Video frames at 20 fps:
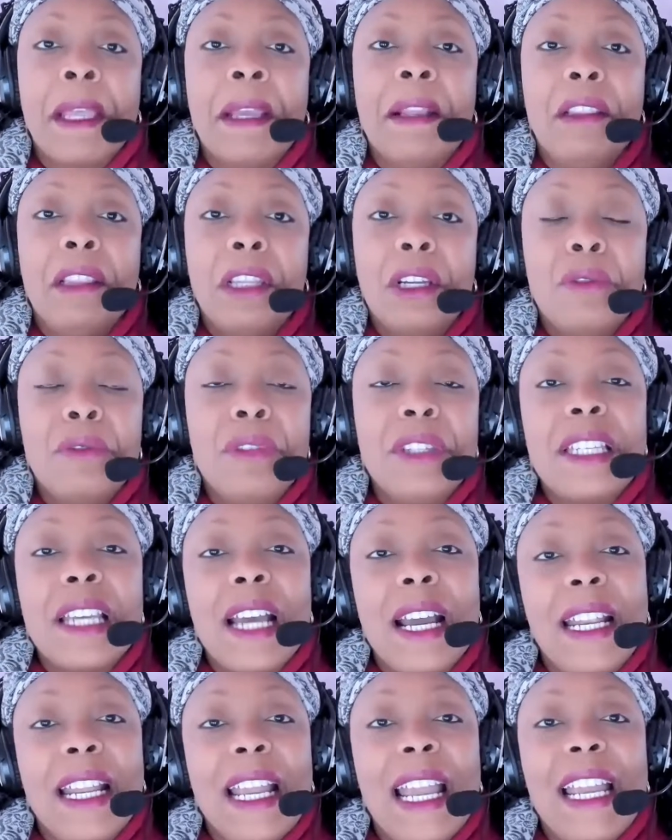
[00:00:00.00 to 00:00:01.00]
Loan
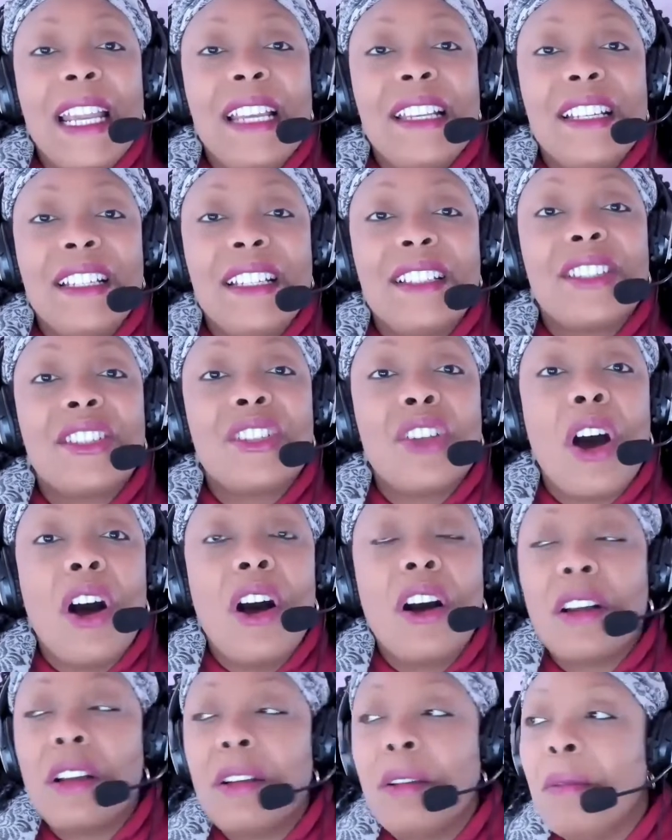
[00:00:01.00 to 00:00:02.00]
signing agents
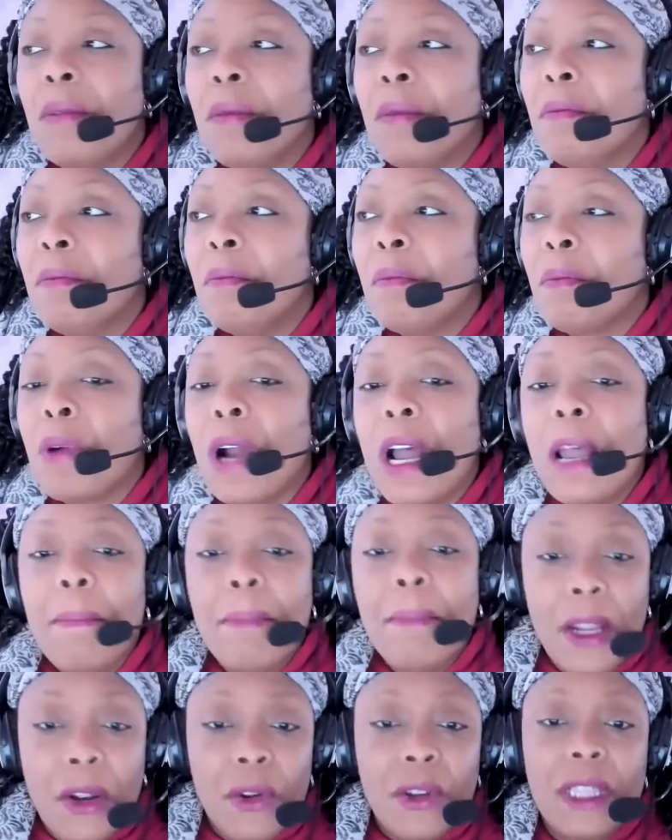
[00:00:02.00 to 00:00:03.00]
talk
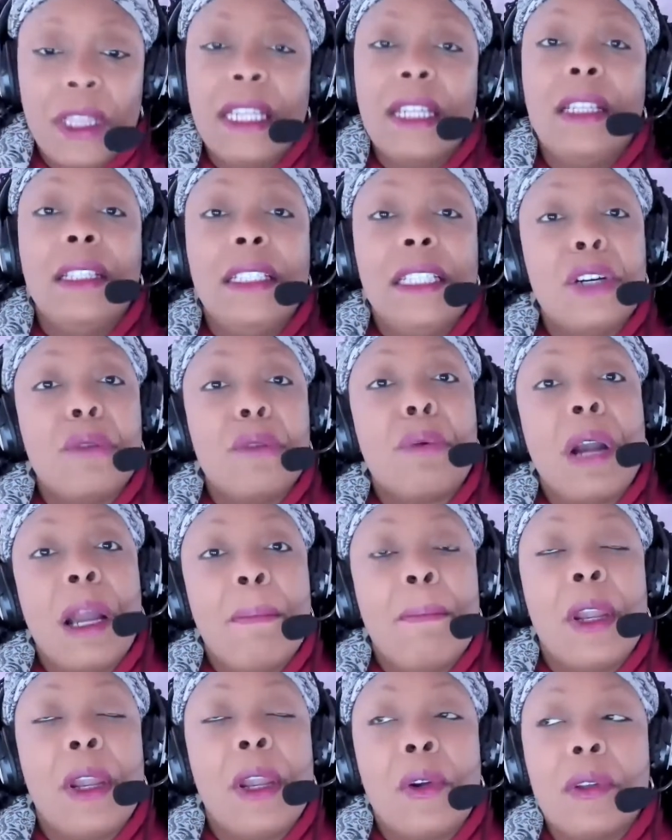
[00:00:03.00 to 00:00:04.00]
primarily and deal
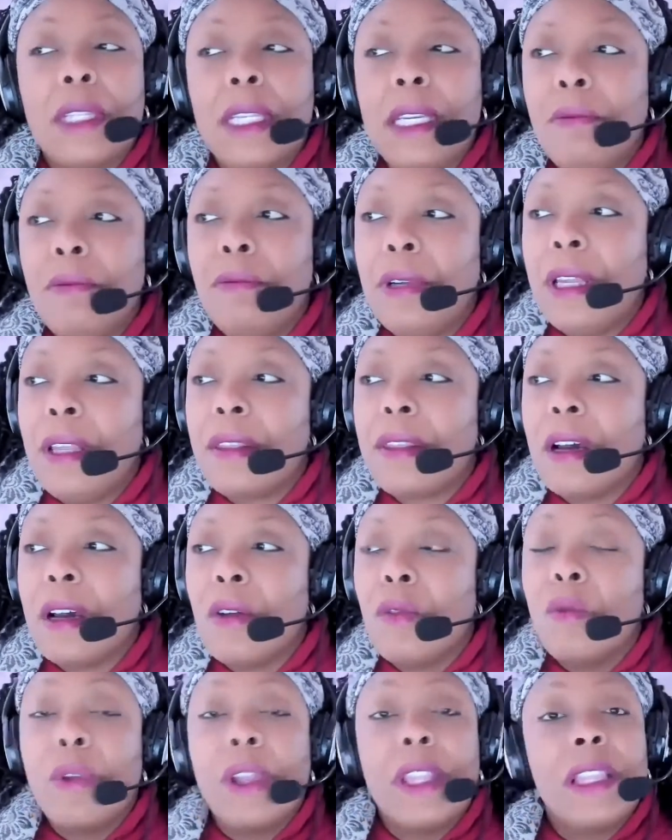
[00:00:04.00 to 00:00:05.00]
primarily with
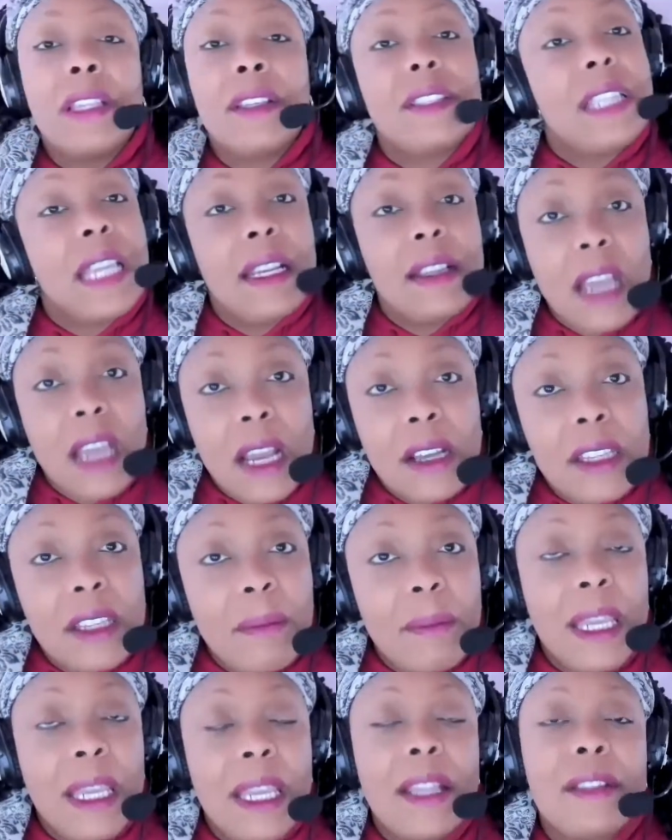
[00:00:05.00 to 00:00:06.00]
real estate
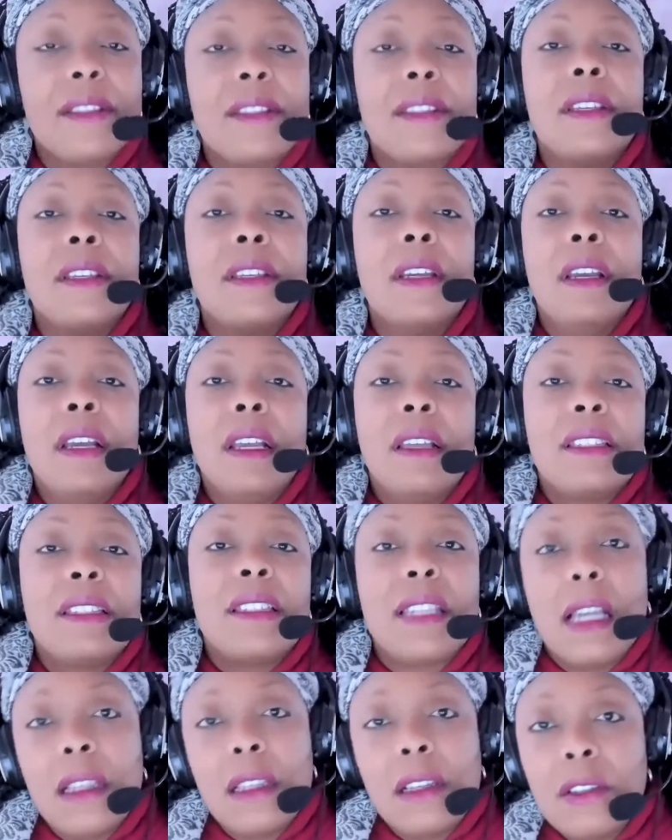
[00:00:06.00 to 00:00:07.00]
documents,
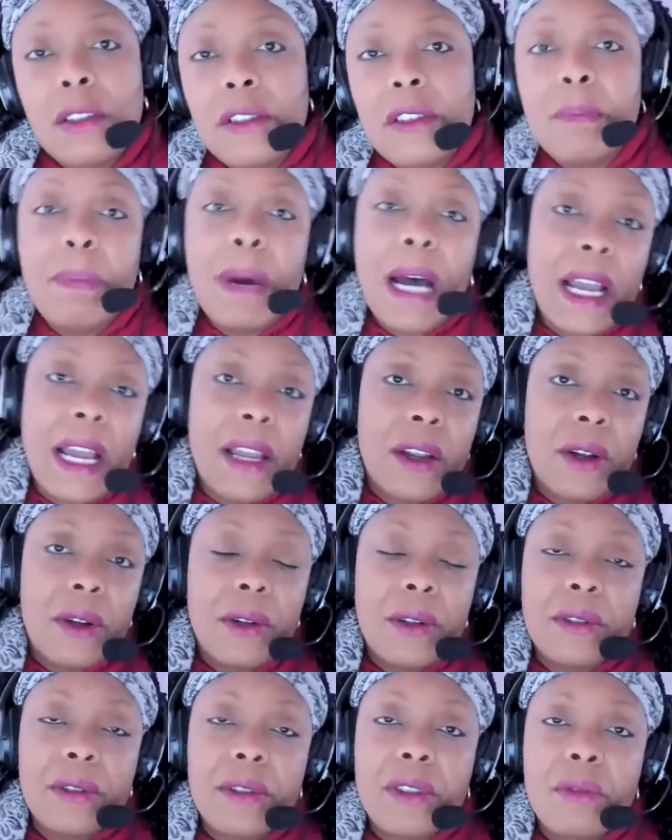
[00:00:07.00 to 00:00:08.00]
sellers,
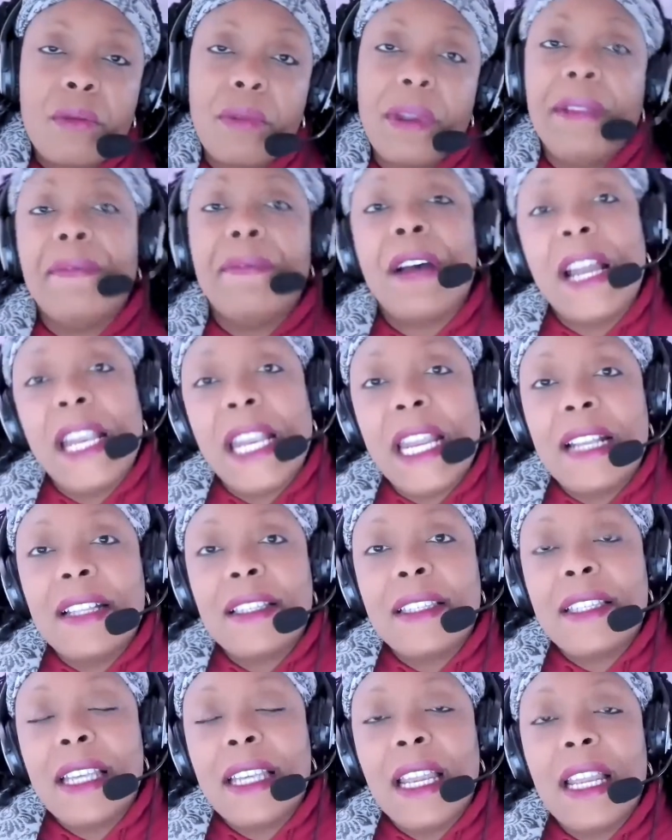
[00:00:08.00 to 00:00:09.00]
buyers,
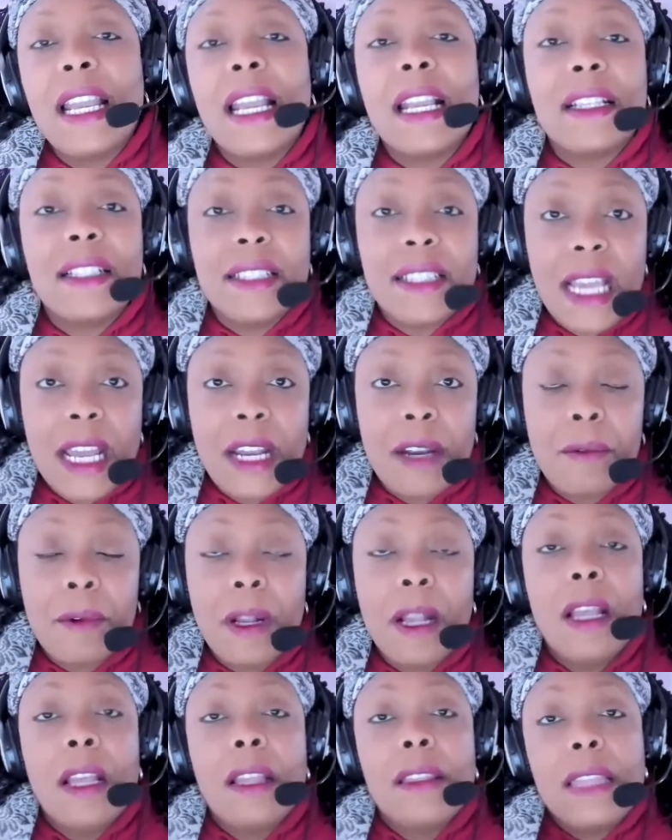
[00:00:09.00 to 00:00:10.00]
refinancing, etc.
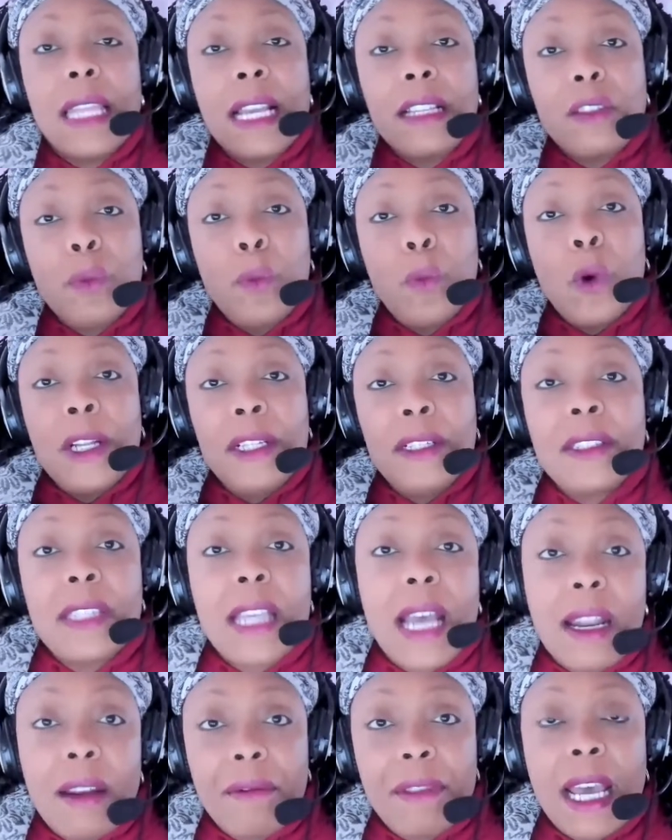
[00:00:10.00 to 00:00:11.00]
That's one
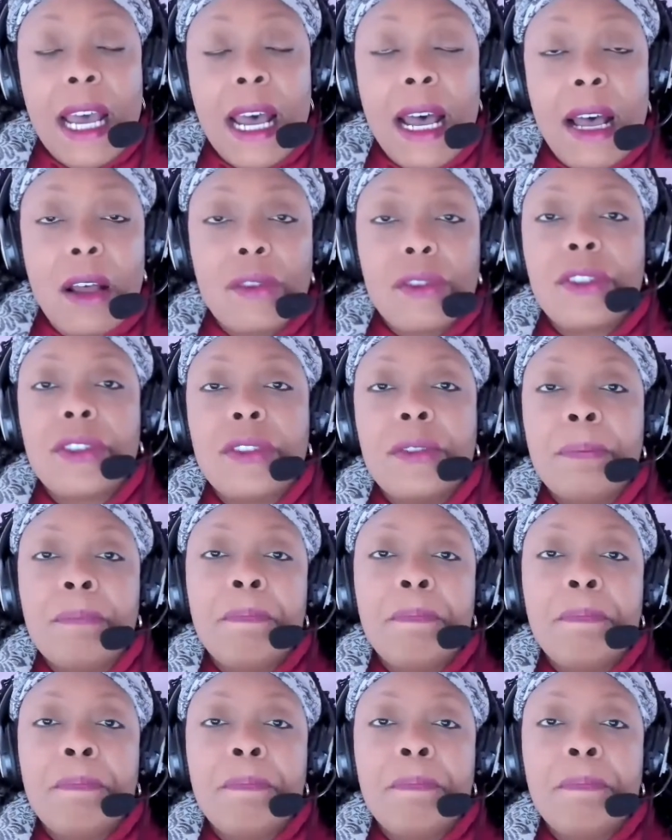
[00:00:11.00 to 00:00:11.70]
side of the house.